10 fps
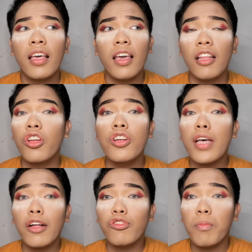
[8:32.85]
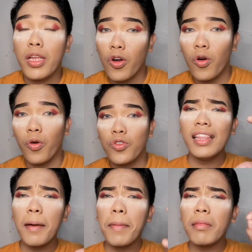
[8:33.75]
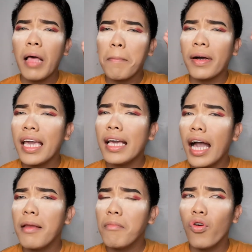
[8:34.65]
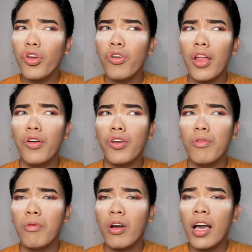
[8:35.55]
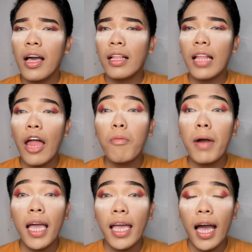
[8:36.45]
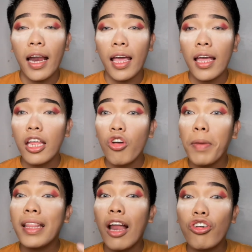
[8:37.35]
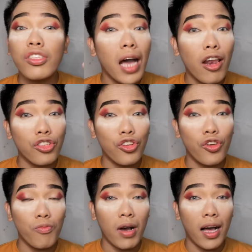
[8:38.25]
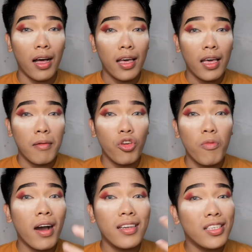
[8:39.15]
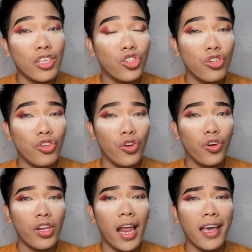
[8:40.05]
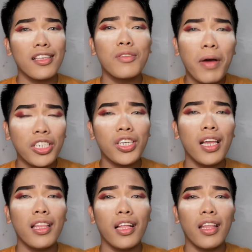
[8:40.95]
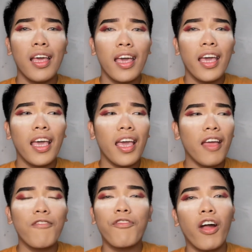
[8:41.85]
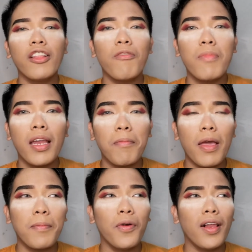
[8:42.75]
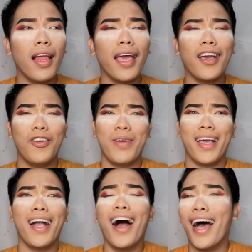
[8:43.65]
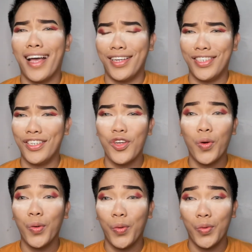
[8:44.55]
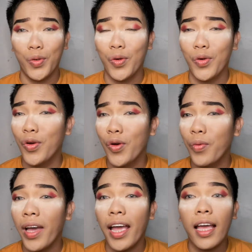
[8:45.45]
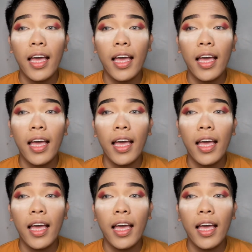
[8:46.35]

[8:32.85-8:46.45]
it turns out to be no. So, dapat pakinggan mo yung anong mangyayari, hindi yung padalos-dalos yung mga decision nyo. Like, especially that in front of many people, like, my gosh, no way.